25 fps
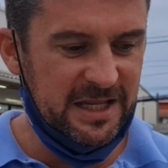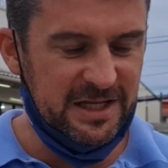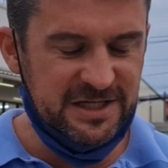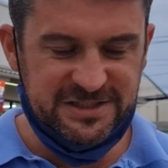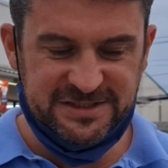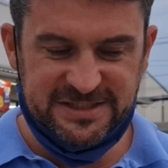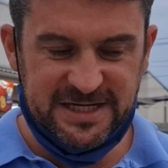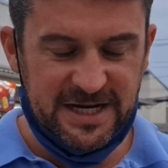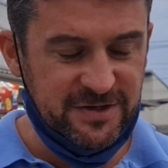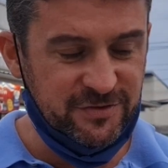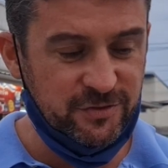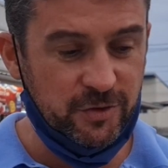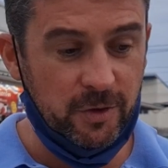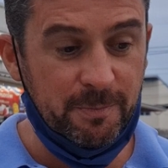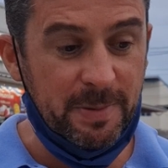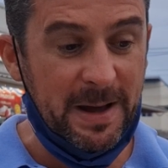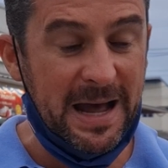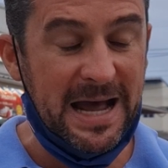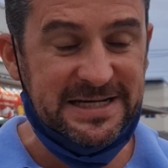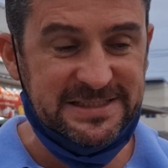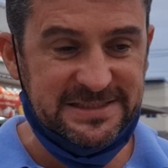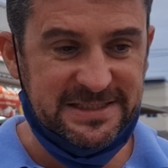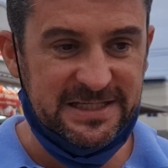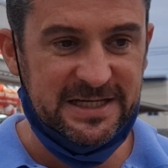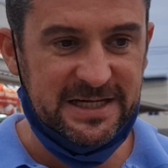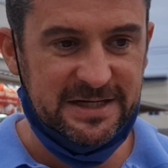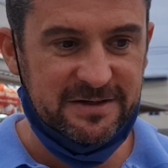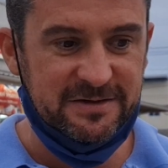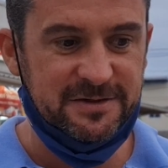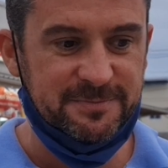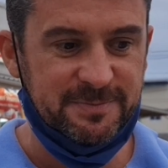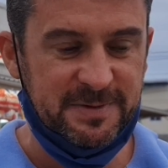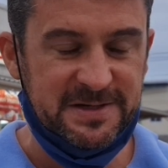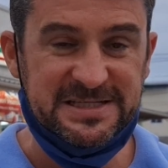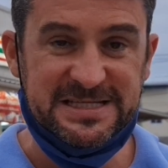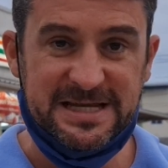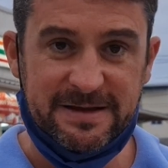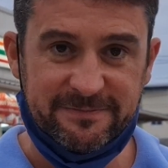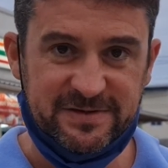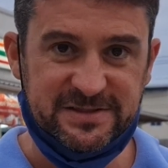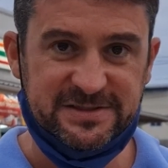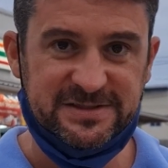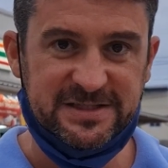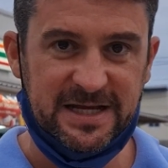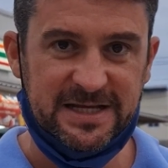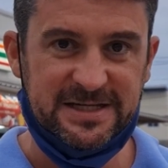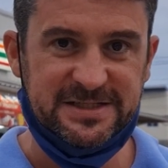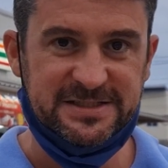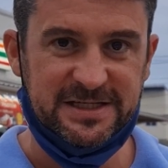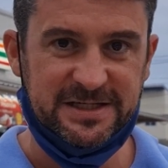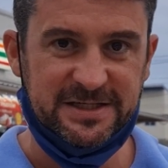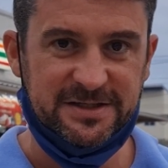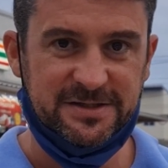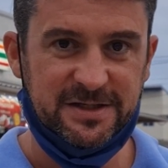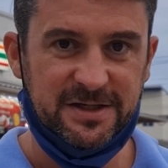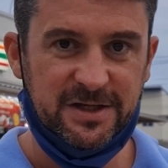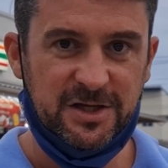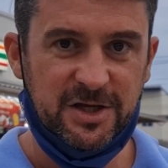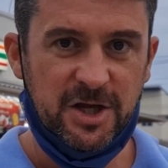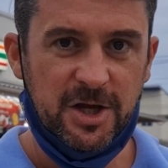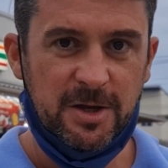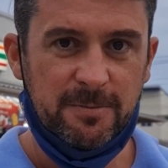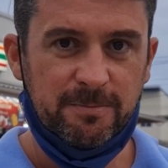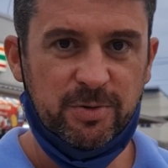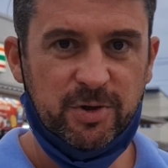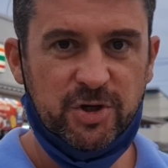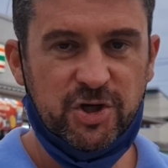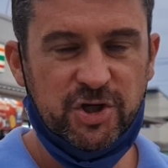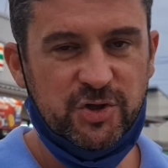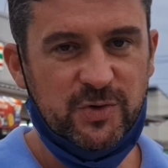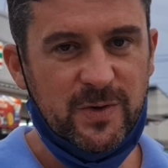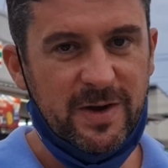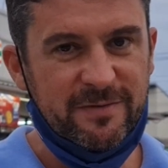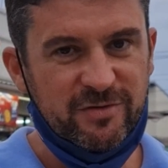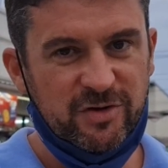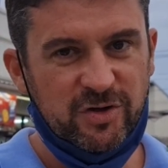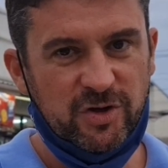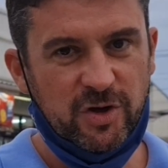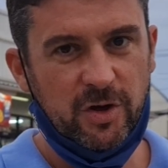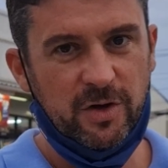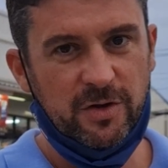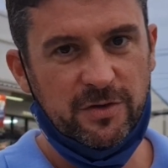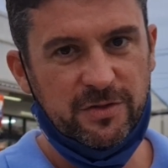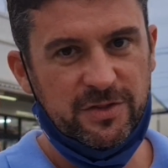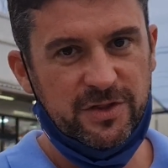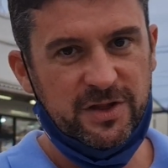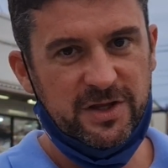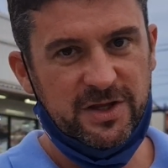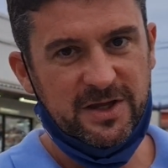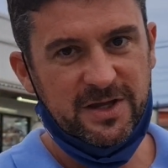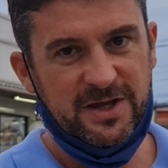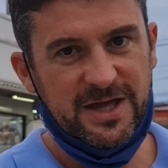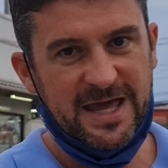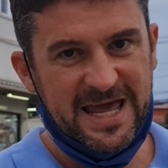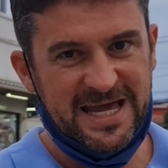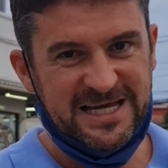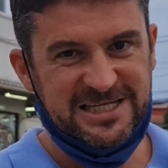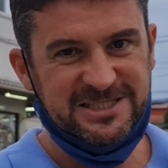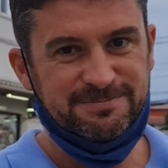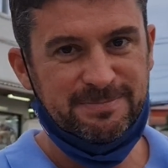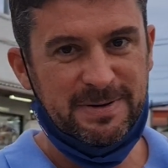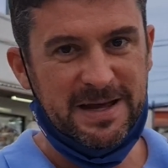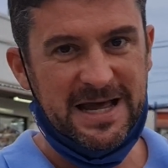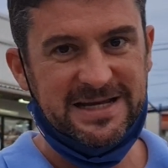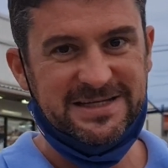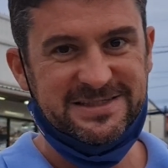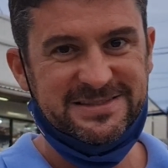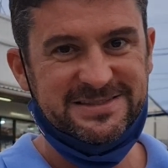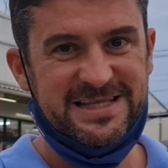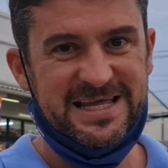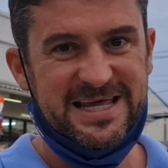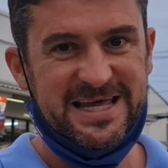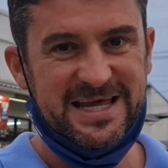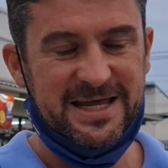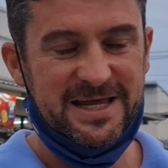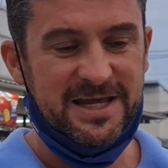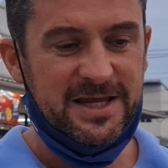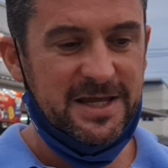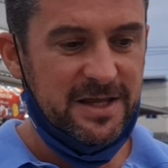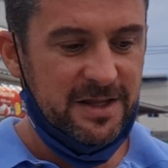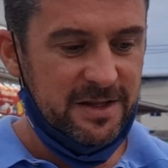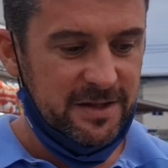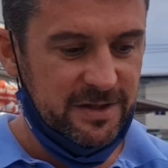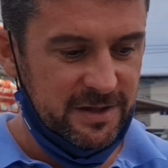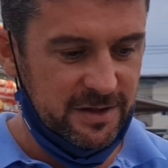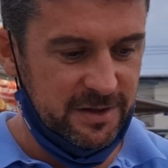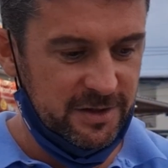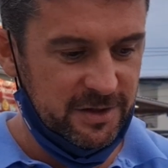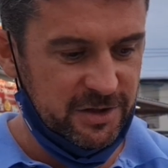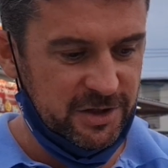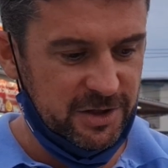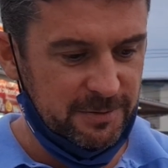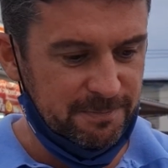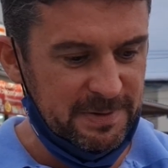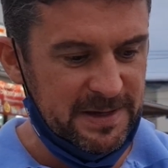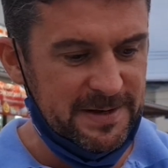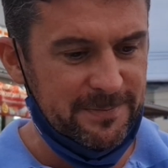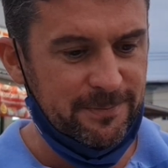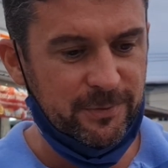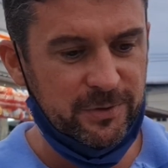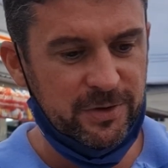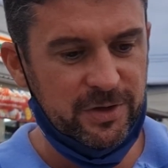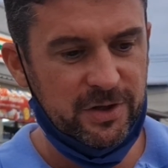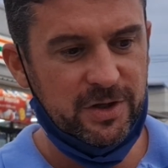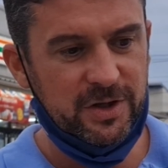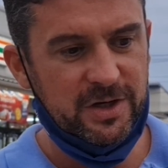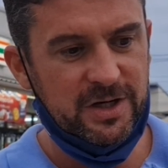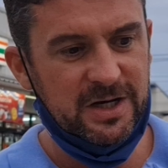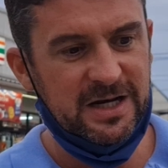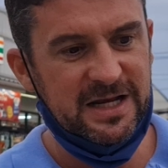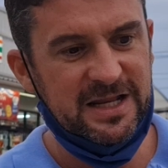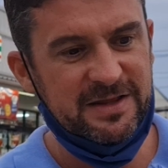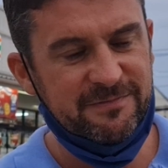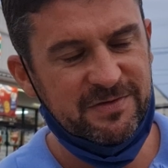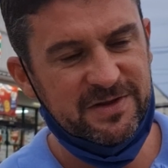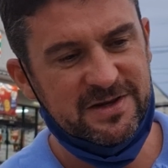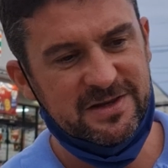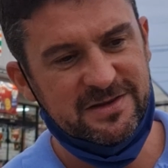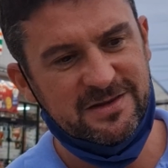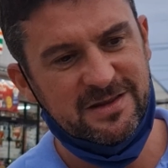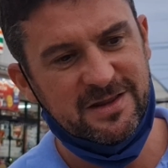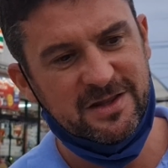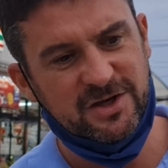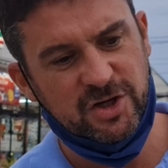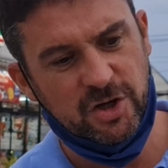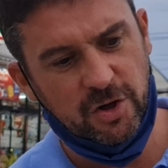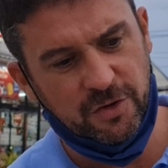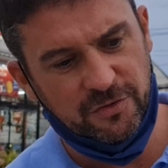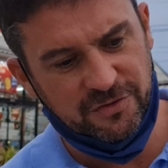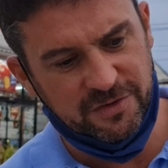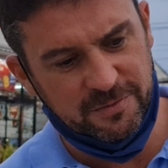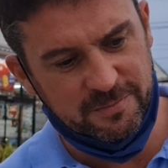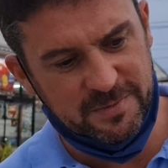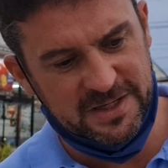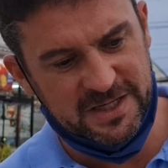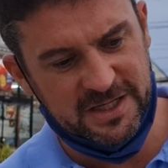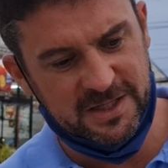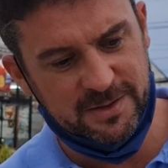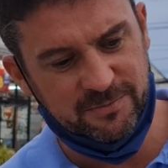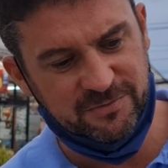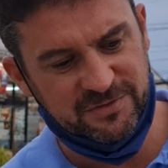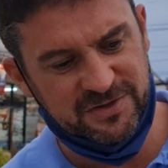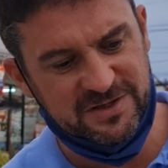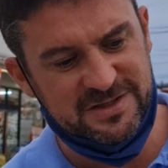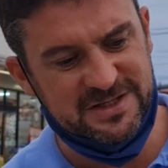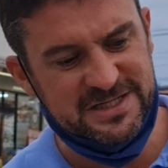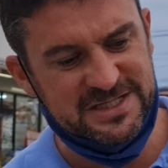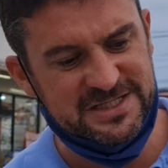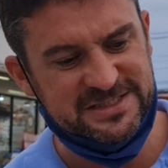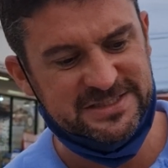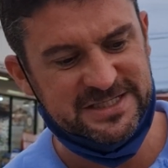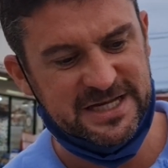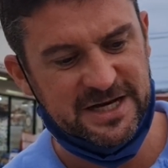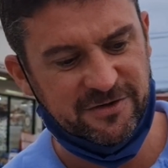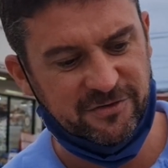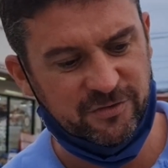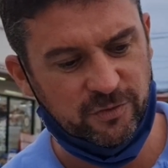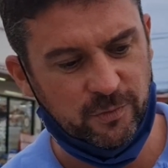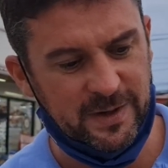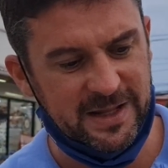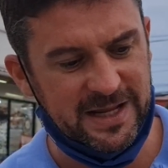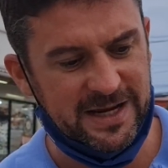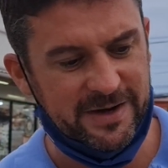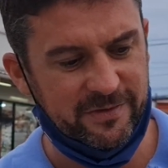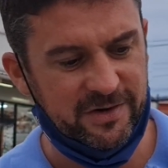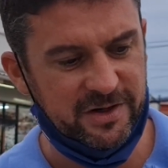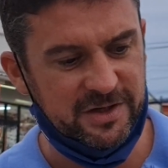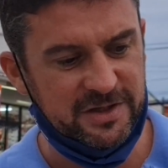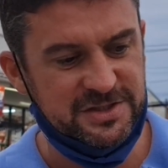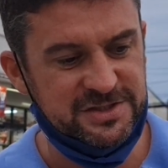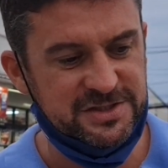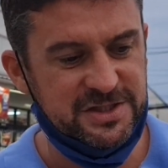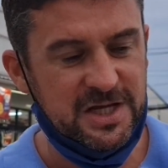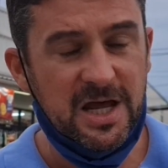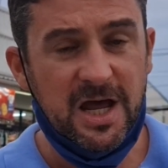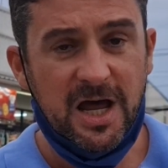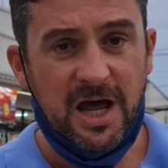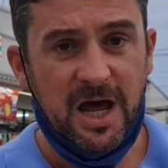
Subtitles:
central Pattaya has been devastated because you haven't got the expats there. The people that live in the condominiums in these central areas